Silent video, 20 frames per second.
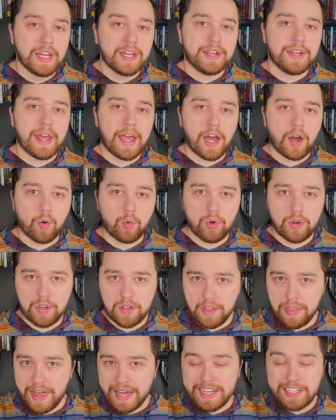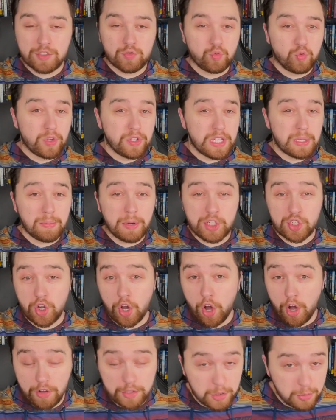Now, that is really much
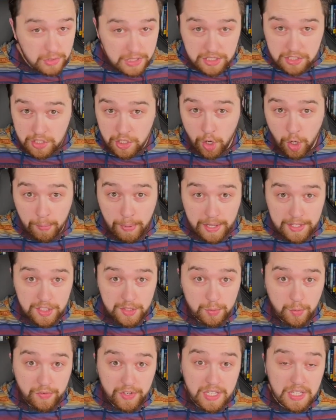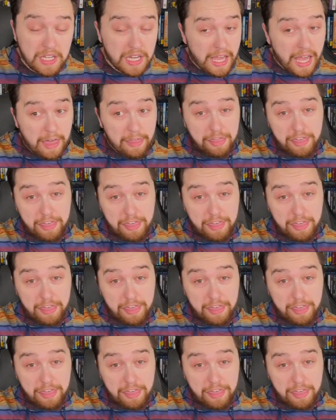all you need to know about this movie, and